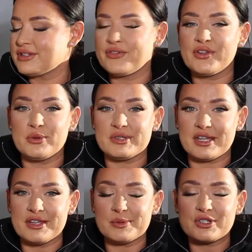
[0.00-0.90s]

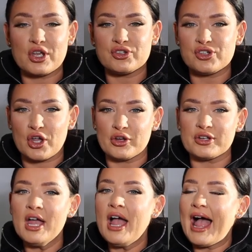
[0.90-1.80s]
diffusers, which are so good.